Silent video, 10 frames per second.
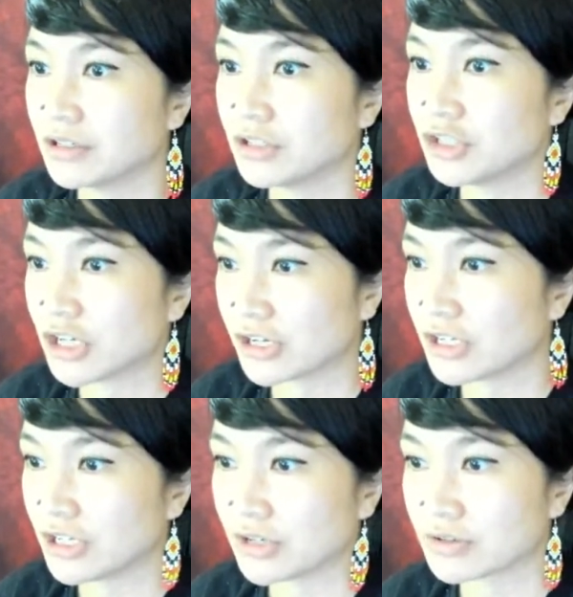
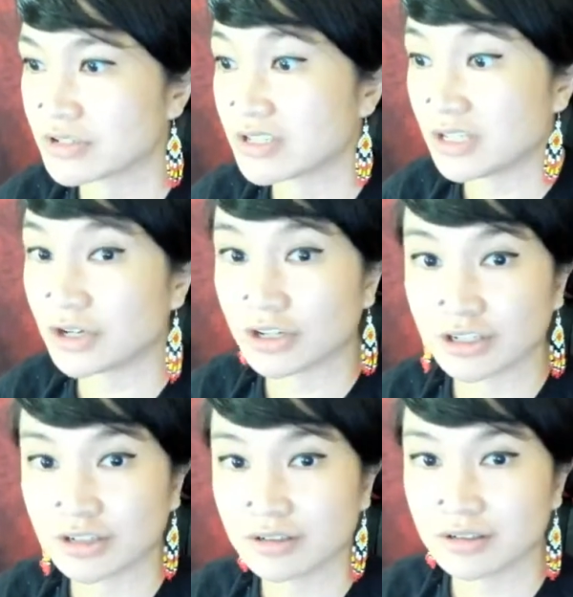junkie or
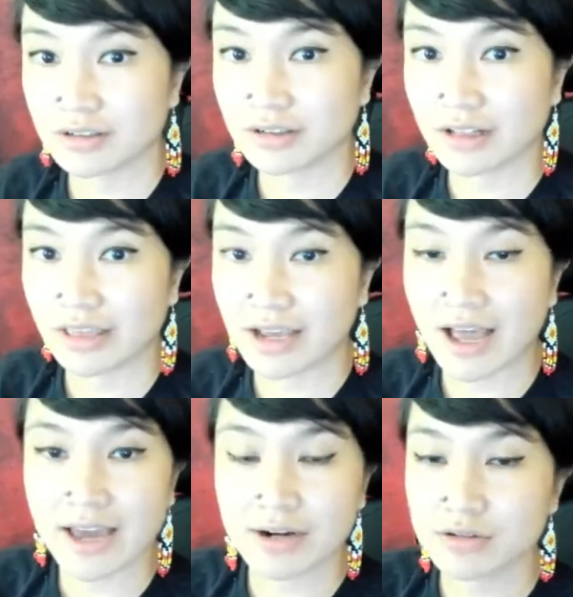seeker. Like,
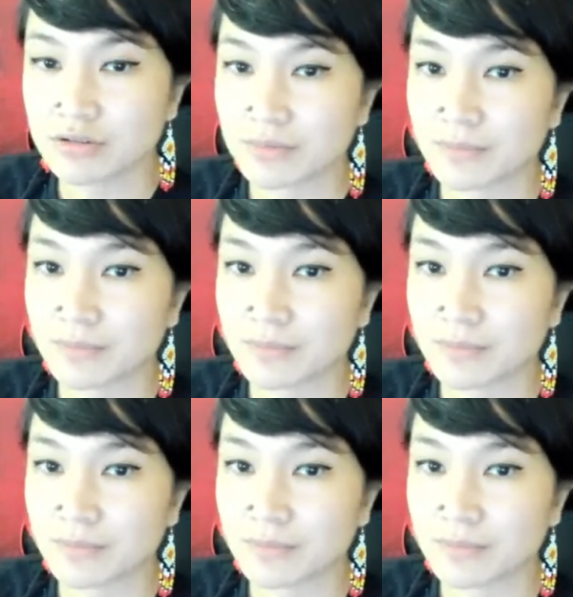I don't